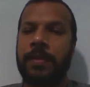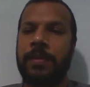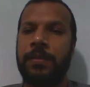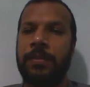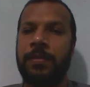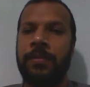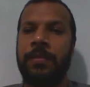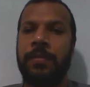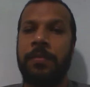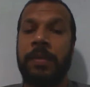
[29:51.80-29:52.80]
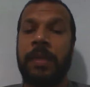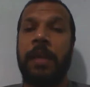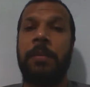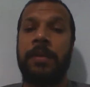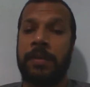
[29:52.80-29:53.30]
to be
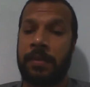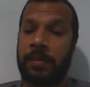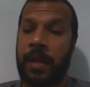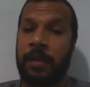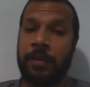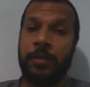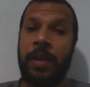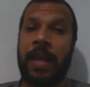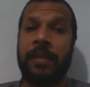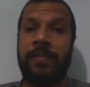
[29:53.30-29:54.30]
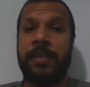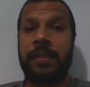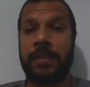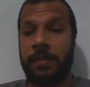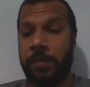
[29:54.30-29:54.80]
able to do
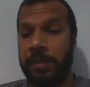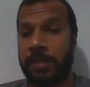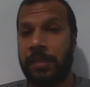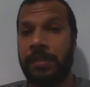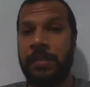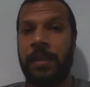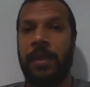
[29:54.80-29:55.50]
elevator speeches